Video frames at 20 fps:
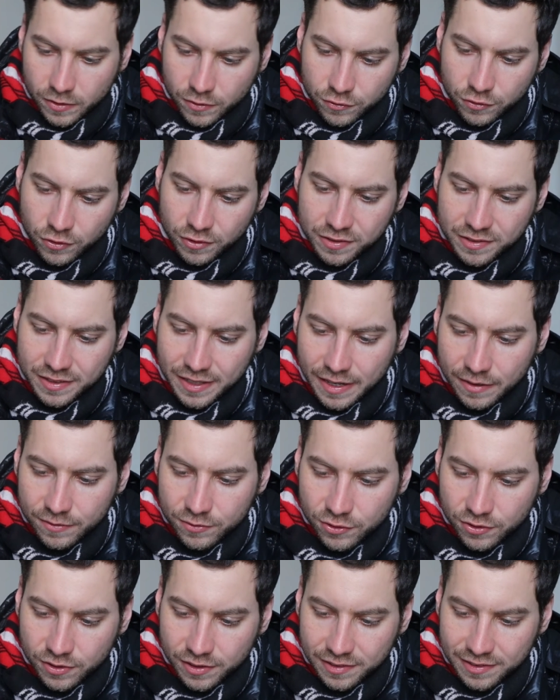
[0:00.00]
just
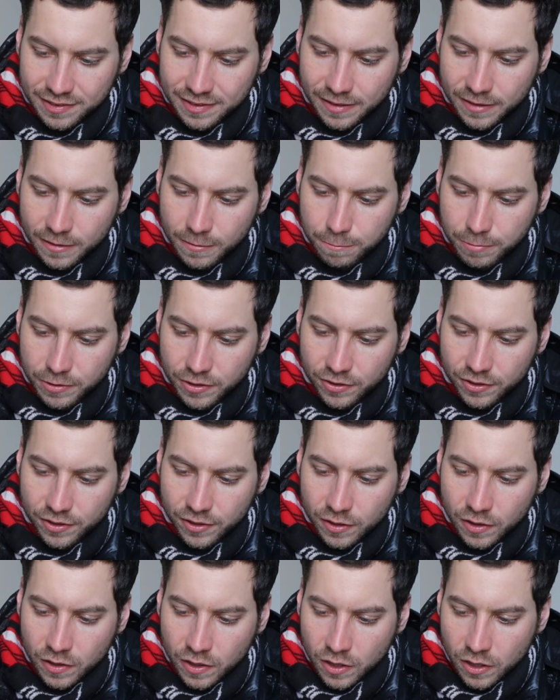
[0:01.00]
after an extended
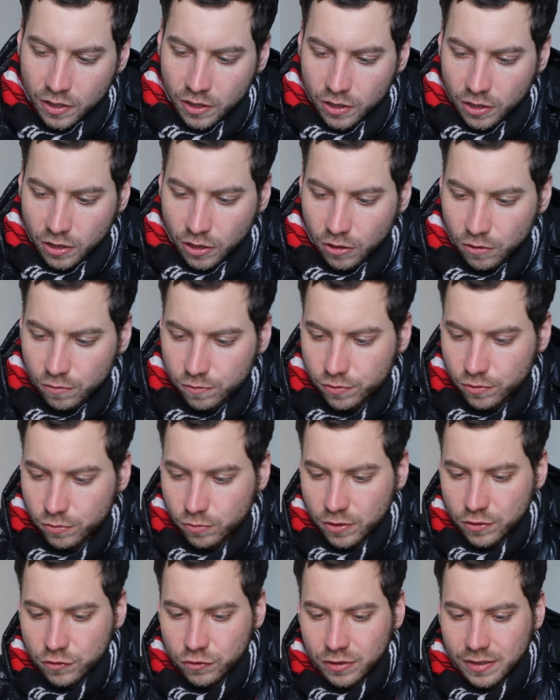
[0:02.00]
period over
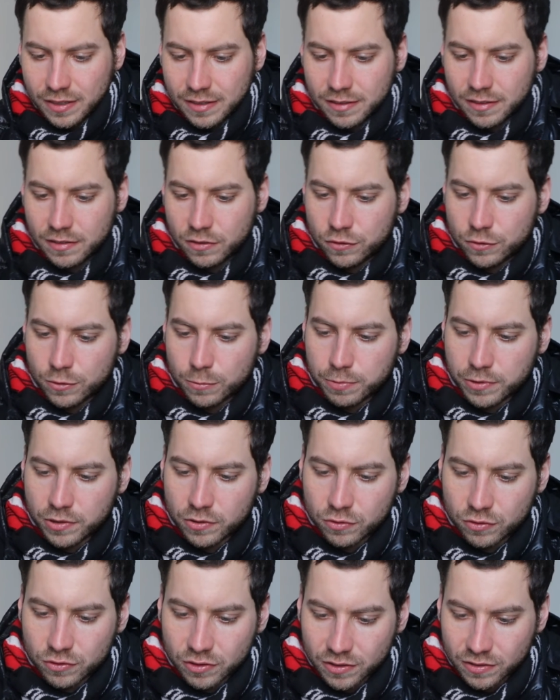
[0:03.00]
which the
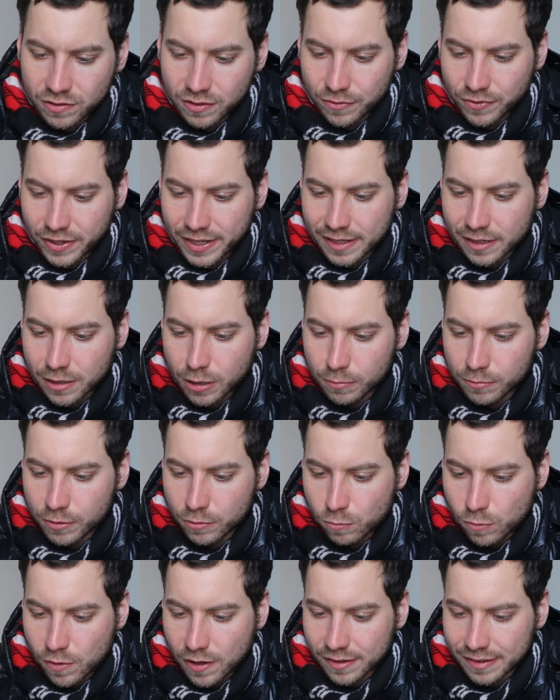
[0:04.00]
distributions of income
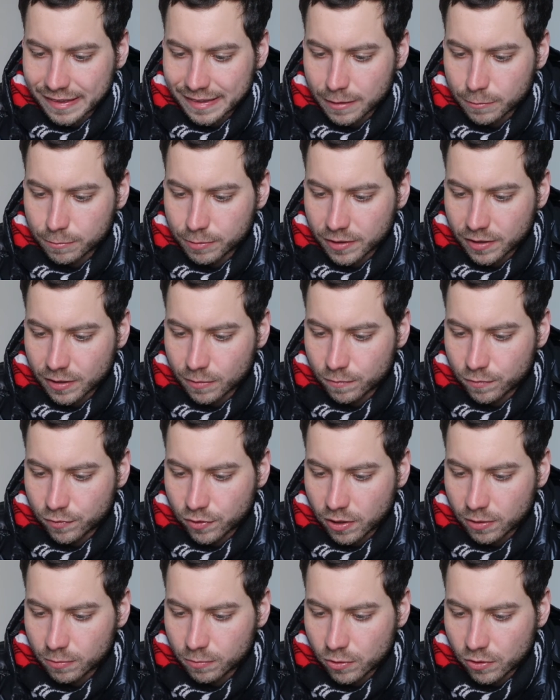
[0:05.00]
and wealth had become
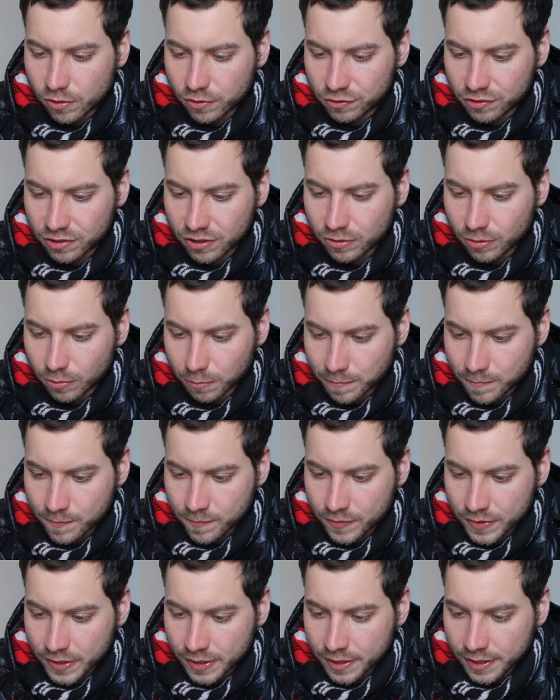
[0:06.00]
far more skewed.
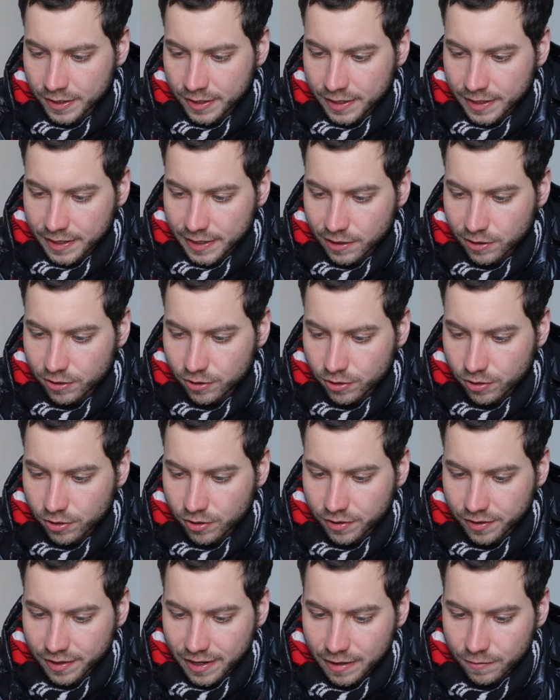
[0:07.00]
It would
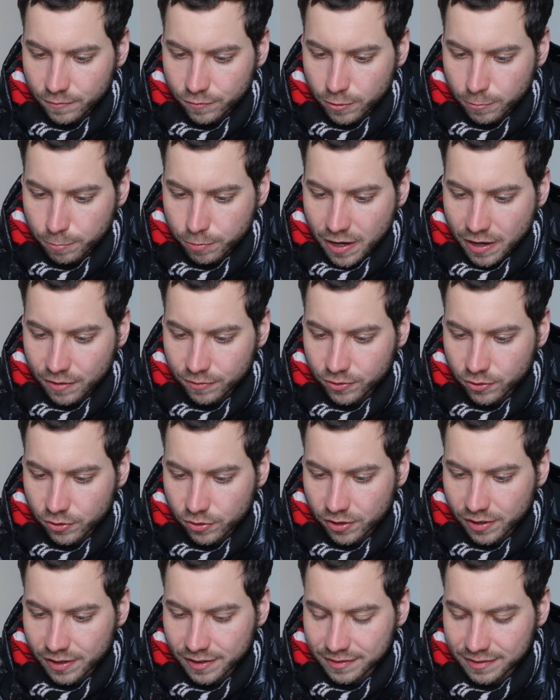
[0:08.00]
hurt non-for-profit
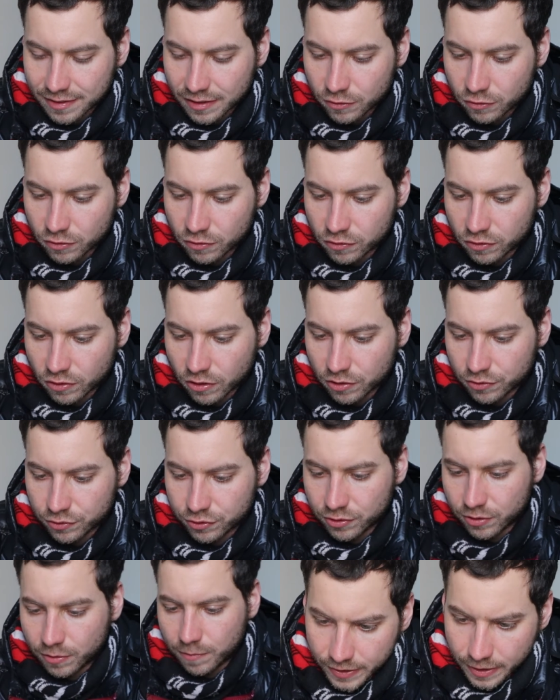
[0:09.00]
organizations
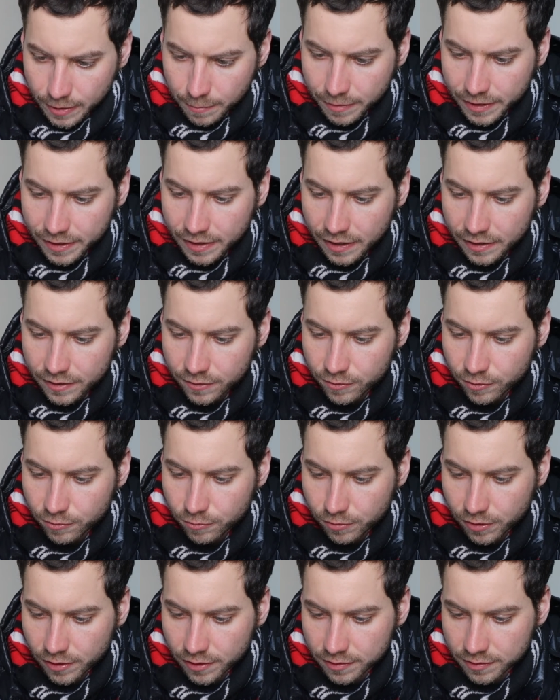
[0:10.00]
also. It may not
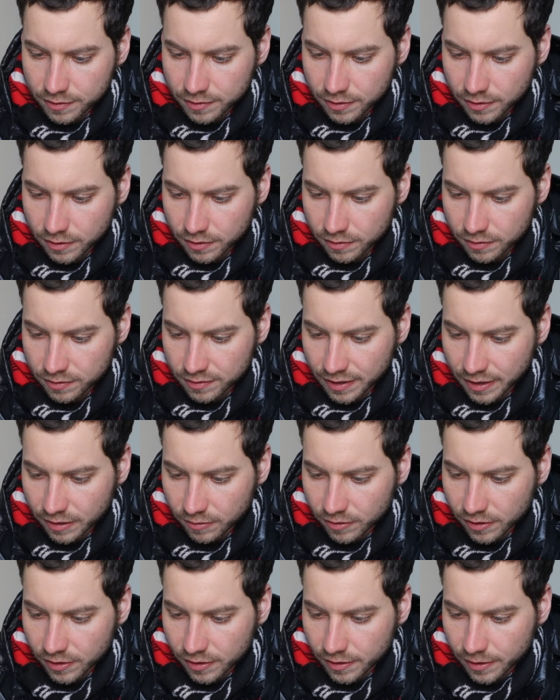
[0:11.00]
even raise
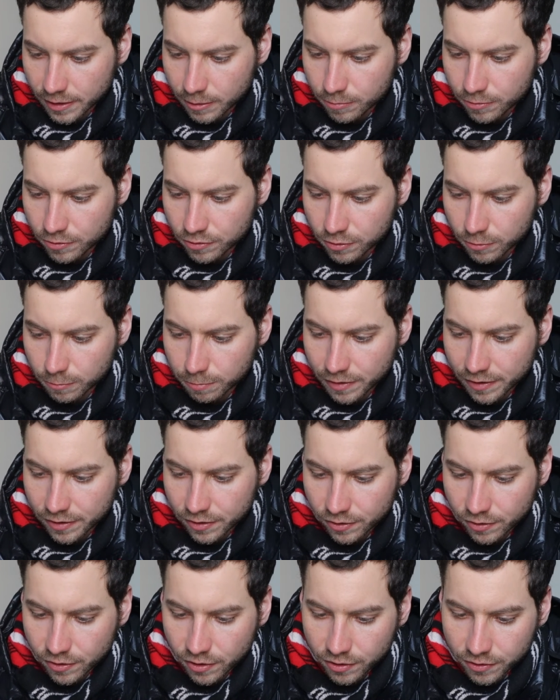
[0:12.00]
saving, labor supply,
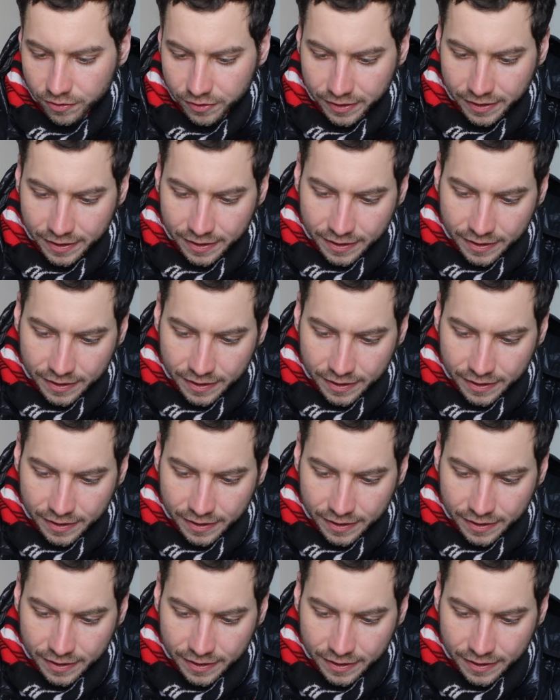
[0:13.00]
or growth,